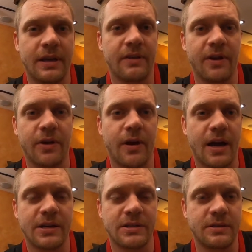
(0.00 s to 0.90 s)
giving you
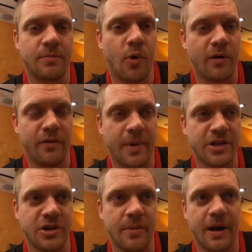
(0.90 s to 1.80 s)
guys more
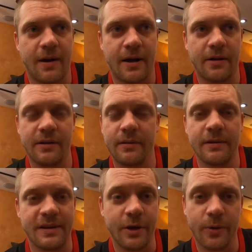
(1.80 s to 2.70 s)
information about how to
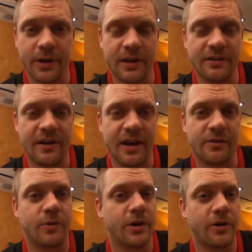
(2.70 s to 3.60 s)
deal with these
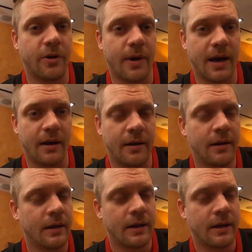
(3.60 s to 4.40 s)
guys when you're new at it.